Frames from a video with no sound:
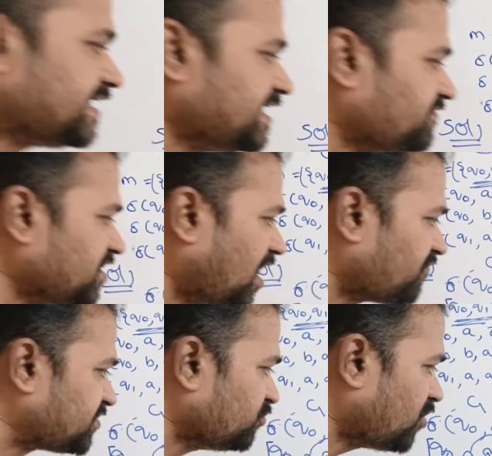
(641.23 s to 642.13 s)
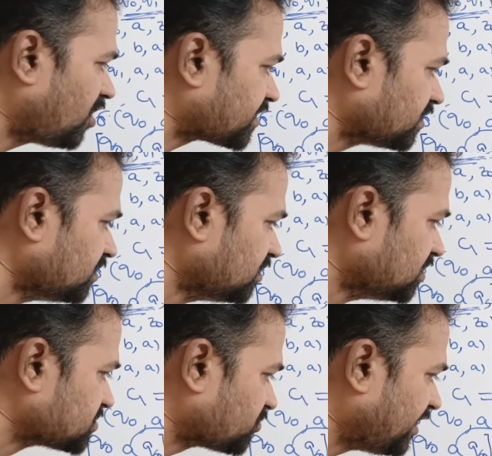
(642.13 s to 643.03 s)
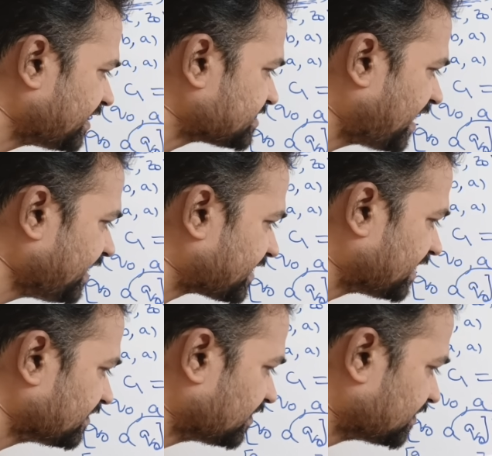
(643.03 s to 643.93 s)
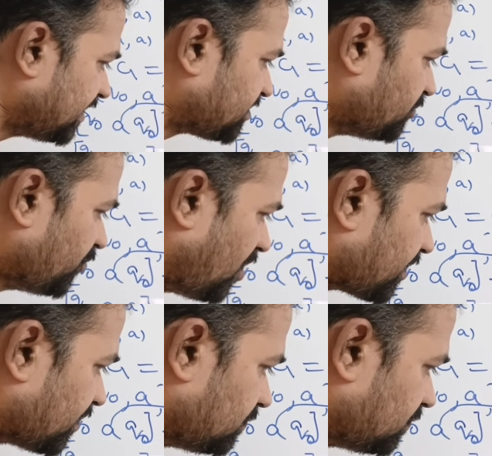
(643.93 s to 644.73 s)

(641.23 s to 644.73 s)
here we have Q zero. So let us write that Q zero.